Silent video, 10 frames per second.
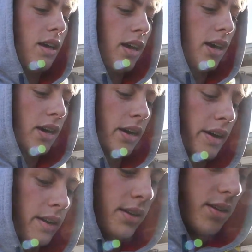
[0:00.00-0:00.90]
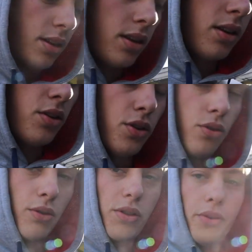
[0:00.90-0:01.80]
and
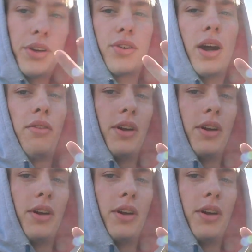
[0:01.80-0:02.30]
do three trial